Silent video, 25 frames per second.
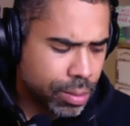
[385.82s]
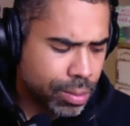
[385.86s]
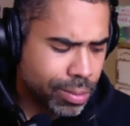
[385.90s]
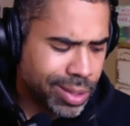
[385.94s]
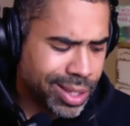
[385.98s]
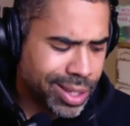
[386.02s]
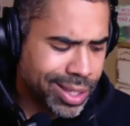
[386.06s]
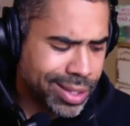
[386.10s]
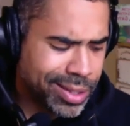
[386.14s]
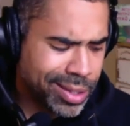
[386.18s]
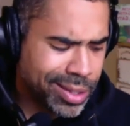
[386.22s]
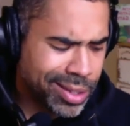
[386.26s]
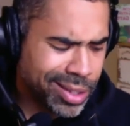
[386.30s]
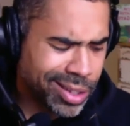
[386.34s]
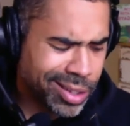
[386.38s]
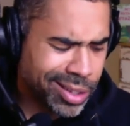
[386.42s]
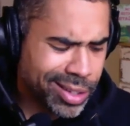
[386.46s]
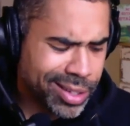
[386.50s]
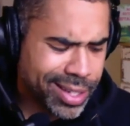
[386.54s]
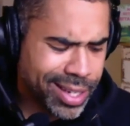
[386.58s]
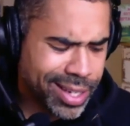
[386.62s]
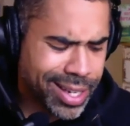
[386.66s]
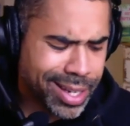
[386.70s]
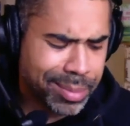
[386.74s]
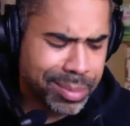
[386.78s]
We took our
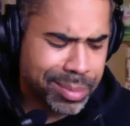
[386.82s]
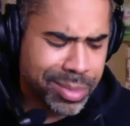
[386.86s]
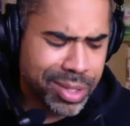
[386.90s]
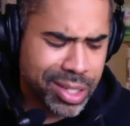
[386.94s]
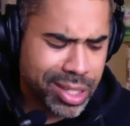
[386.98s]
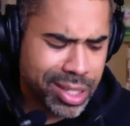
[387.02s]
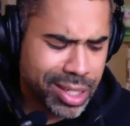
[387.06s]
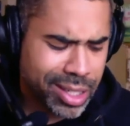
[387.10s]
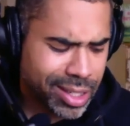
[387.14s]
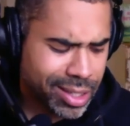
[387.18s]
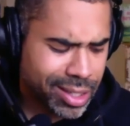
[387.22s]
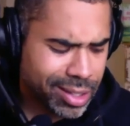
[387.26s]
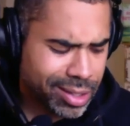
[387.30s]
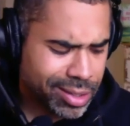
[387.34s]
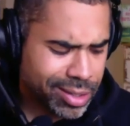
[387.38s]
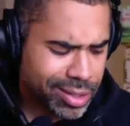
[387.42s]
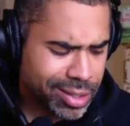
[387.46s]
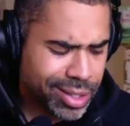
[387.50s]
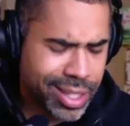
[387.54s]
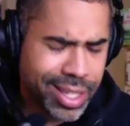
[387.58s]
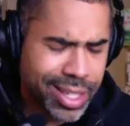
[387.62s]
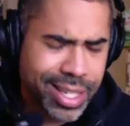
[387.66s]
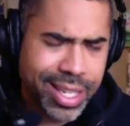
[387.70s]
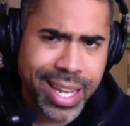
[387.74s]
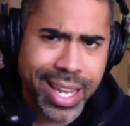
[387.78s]
time machine to
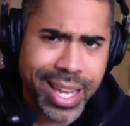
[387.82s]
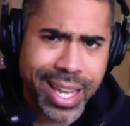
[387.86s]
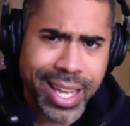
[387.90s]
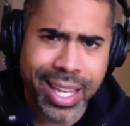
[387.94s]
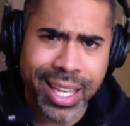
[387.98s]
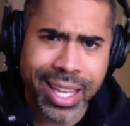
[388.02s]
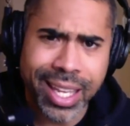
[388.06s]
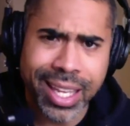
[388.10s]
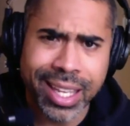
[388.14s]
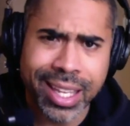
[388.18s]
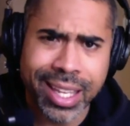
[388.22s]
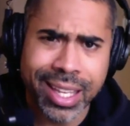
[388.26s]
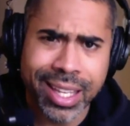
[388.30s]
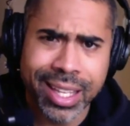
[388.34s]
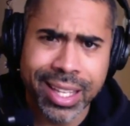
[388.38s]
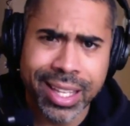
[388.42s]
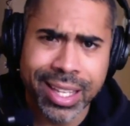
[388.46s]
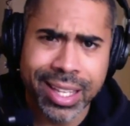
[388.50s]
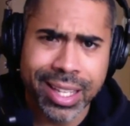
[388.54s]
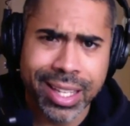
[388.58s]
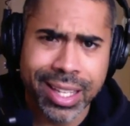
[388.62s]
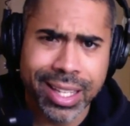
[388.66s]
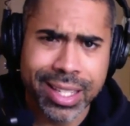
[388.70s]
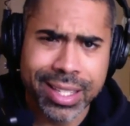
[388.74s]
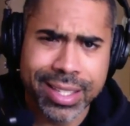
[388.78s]
the day
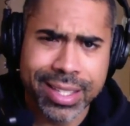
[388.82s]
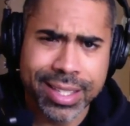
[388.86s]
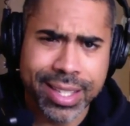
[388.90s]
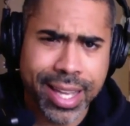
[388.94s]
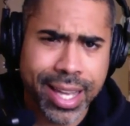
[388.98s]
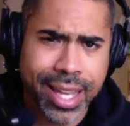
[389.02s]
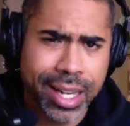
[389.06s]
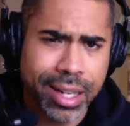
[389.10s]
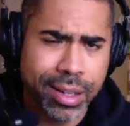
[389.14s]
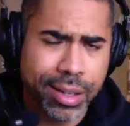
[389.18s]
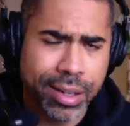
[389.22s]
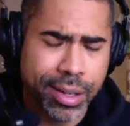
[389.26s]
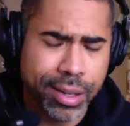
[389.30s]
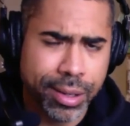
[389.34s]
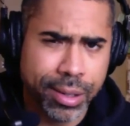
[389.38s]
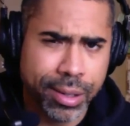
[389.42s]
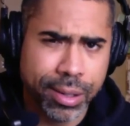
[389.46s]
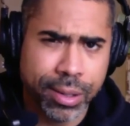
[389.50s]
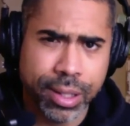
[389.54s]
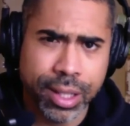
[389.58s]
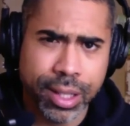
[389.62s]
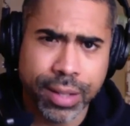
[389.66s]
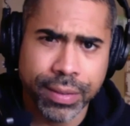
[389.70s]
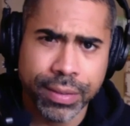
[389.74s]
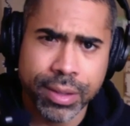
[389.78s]
a sad
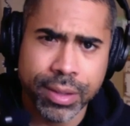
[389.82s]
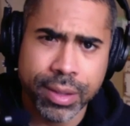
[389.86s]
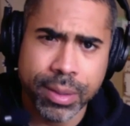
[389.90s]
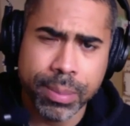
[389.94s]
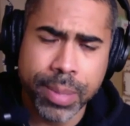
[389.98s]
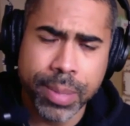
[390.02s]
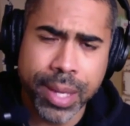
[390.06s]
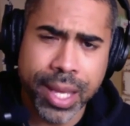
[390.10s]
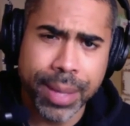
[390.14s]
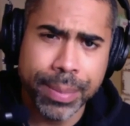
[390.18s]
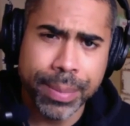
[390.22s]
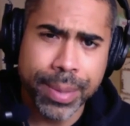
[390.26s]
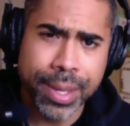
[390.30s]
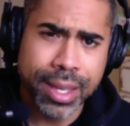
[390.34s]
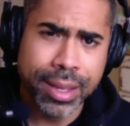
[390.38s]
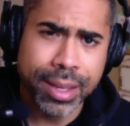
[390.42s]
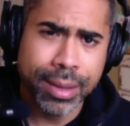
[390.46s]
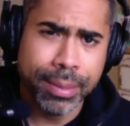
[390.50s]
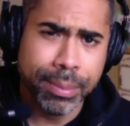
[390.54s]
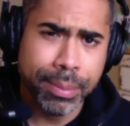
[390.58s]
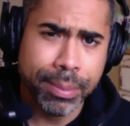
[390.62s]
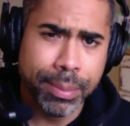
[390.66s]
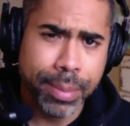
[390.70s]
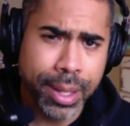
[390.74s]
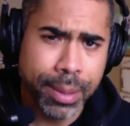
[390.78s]
girl left a baby
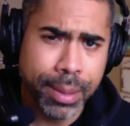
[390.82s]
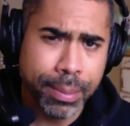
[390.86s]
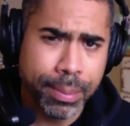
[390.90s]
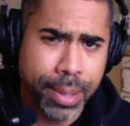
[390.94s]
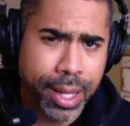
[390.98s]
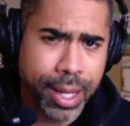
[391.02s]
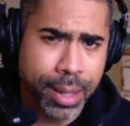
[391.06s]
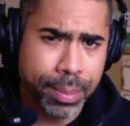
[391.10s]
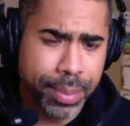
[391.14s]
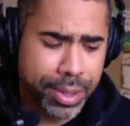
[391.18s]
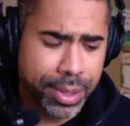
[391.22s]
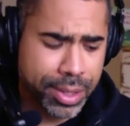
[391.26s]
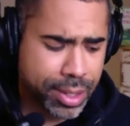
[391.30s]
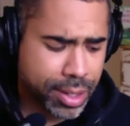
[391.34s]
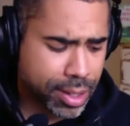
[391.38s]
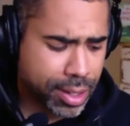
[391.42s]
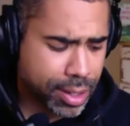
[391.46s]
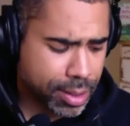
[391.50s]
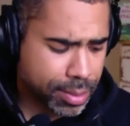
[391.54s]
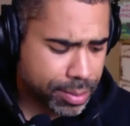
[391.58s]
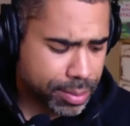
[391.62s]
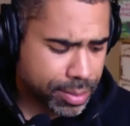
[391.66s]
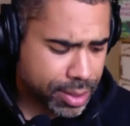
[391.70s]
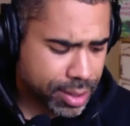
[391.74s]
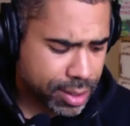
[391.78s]
in Big Papa's
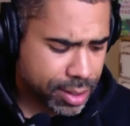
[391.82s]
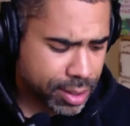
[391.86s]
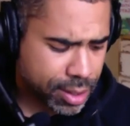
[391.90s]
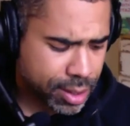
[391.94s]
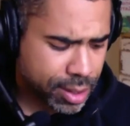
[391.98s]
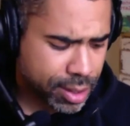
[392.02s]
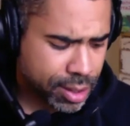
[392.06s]
arms.